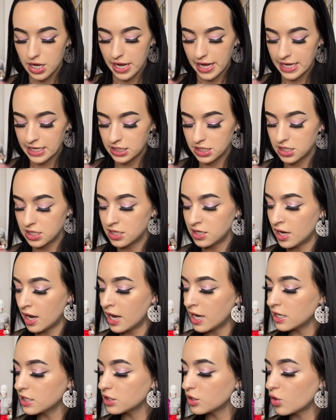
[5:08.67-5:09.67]
It's
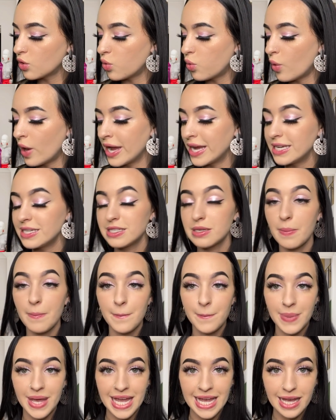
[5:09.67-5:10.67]
not quite
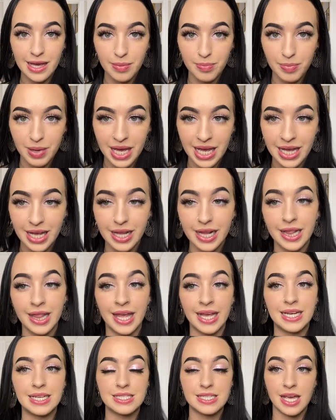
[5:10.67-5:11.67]
pink pink
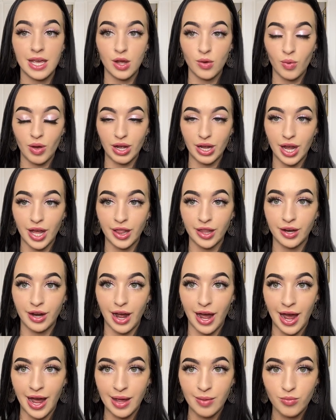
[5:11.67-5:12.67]
like, say, what color
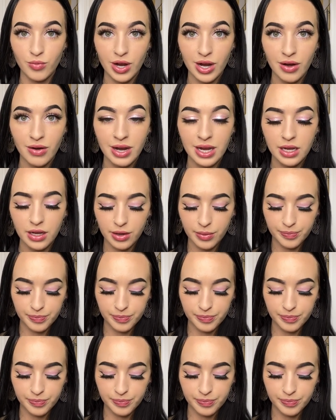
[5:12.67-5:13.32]
I'm wearing,